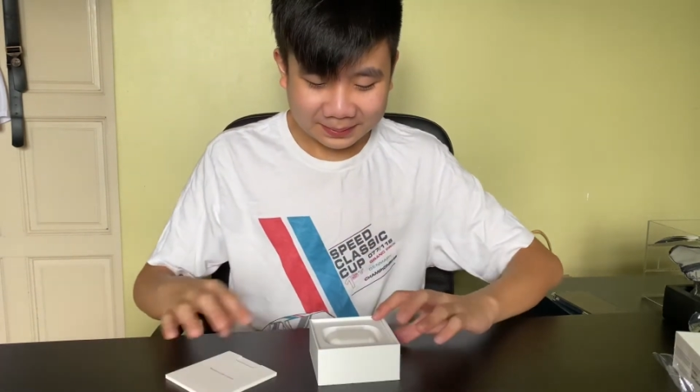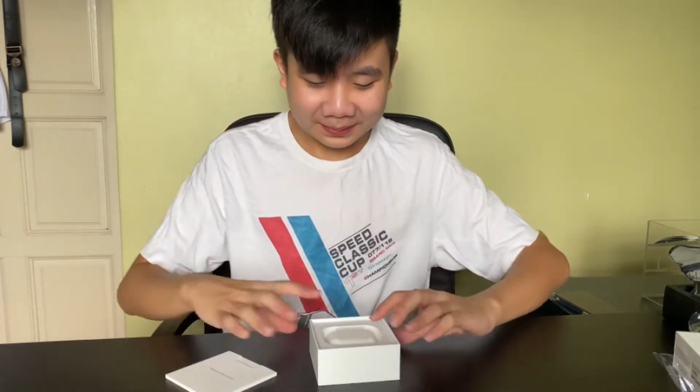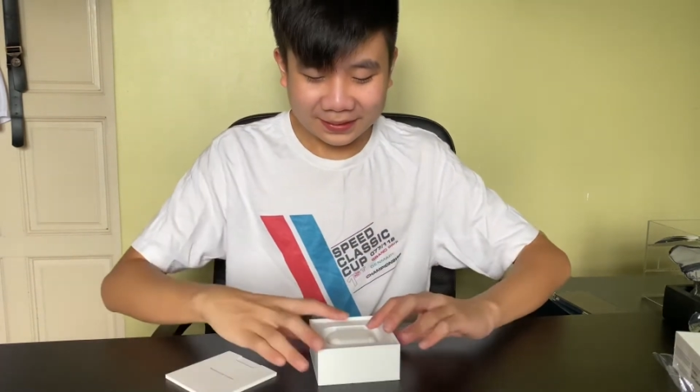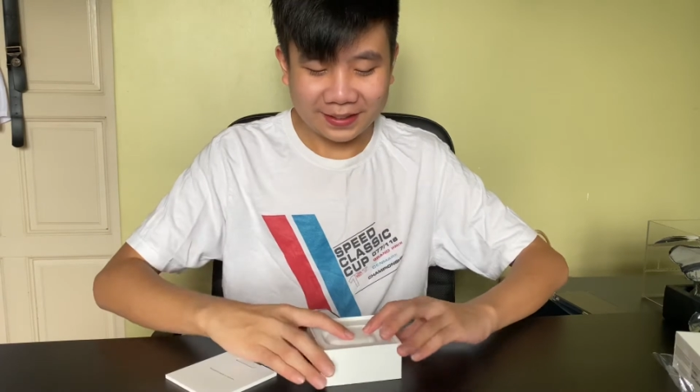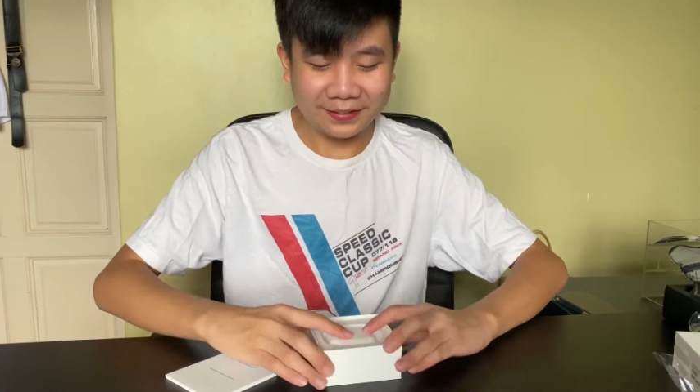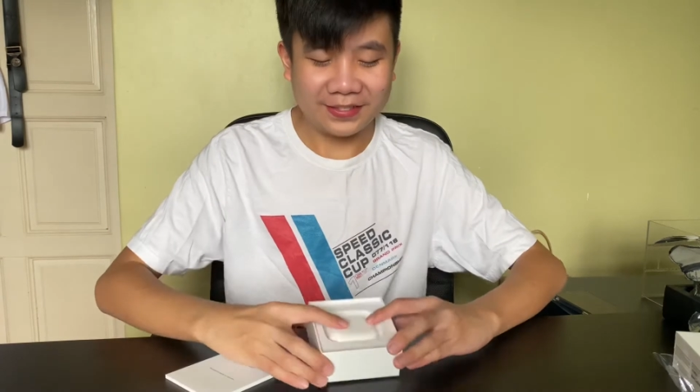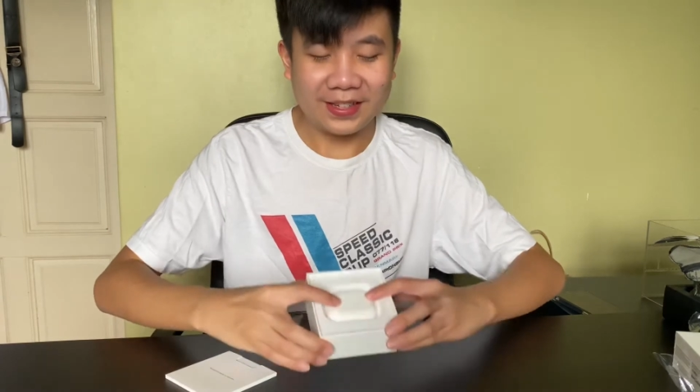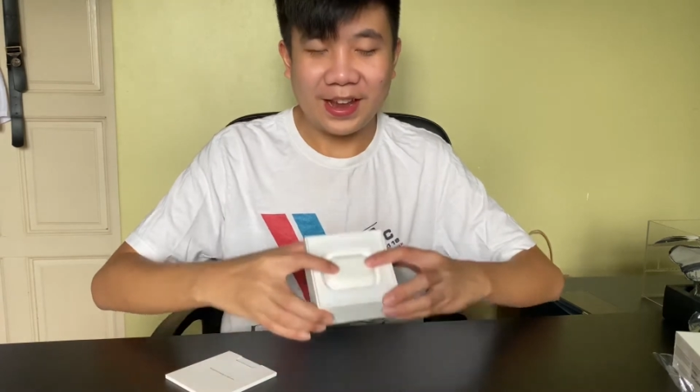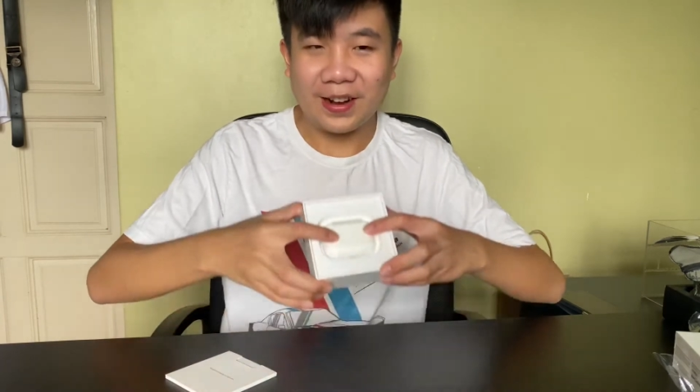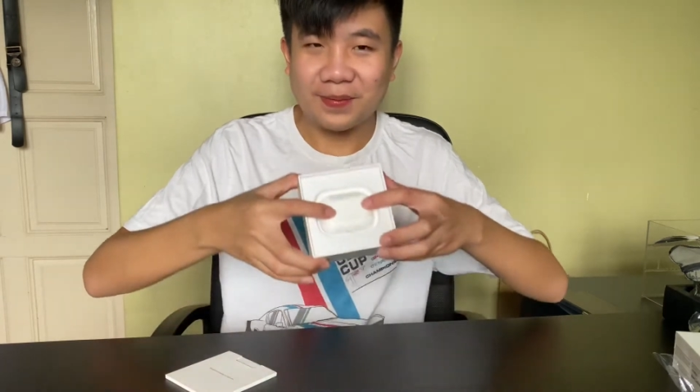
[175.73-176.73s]
we have the
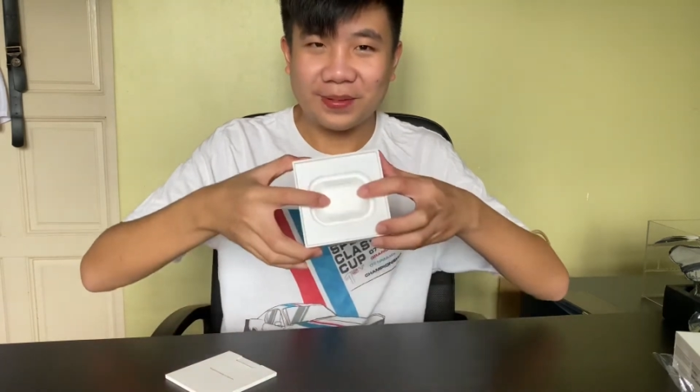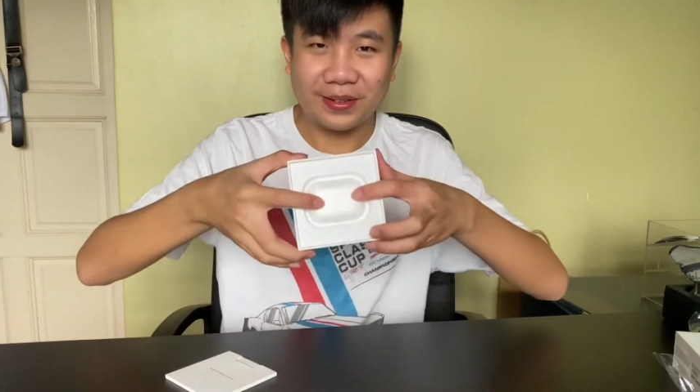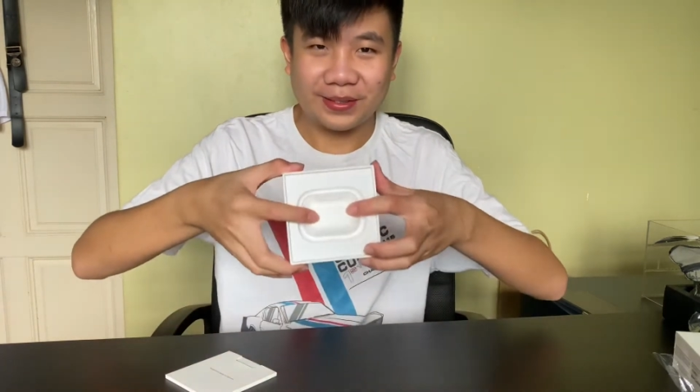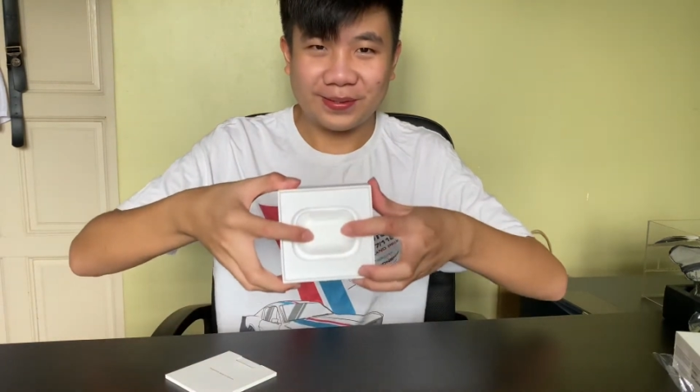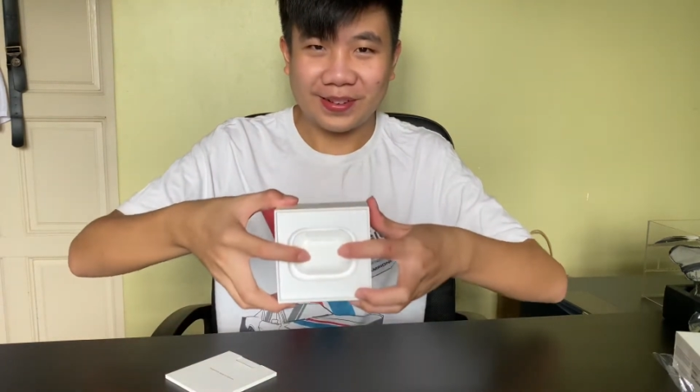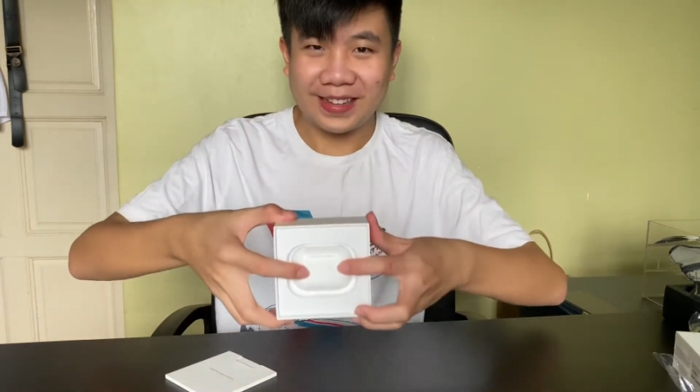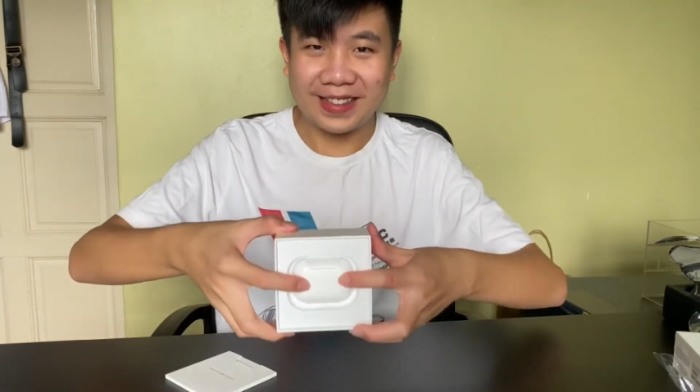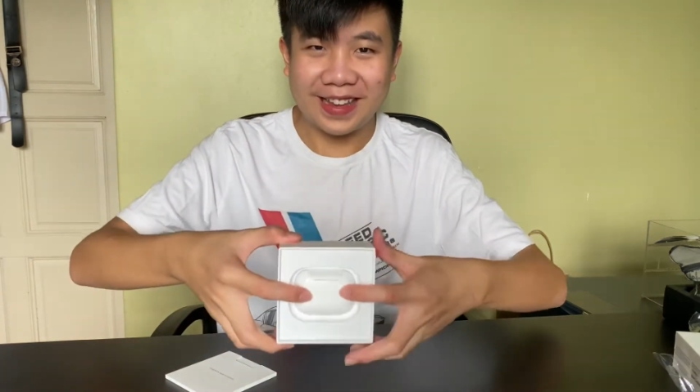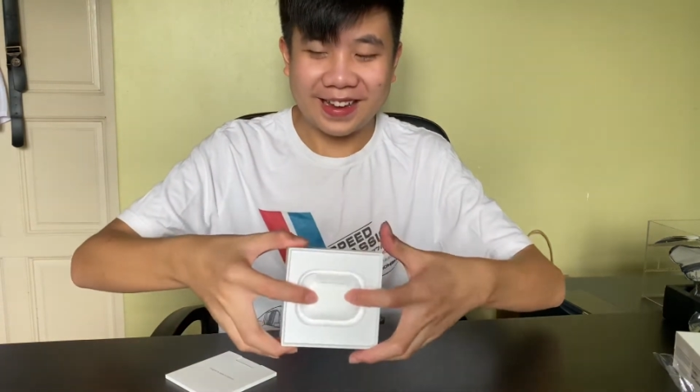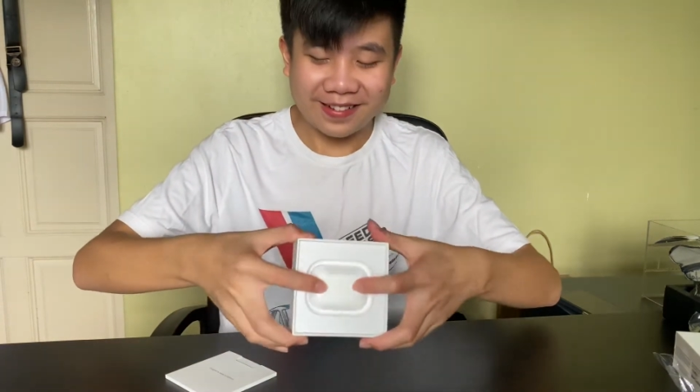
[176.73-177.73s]
AirPods right
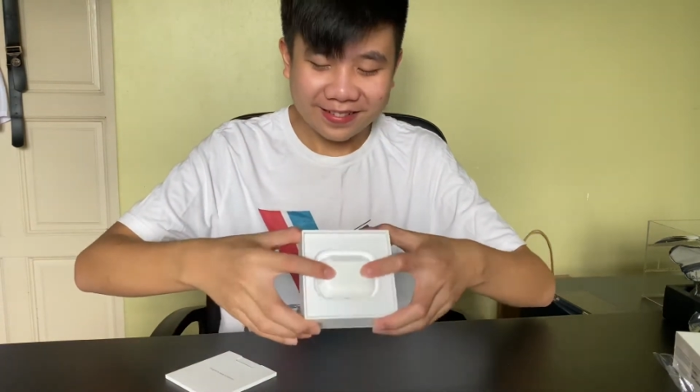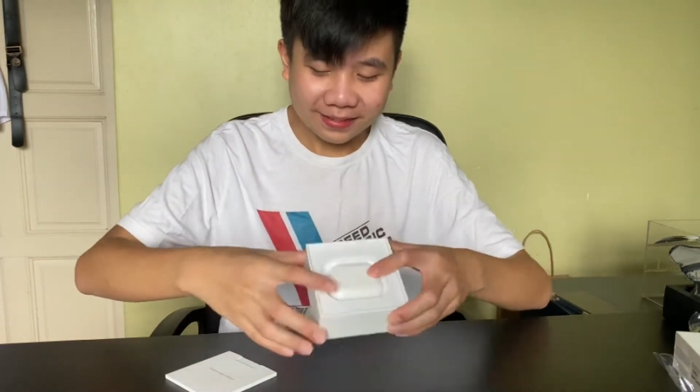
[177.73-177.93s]
there.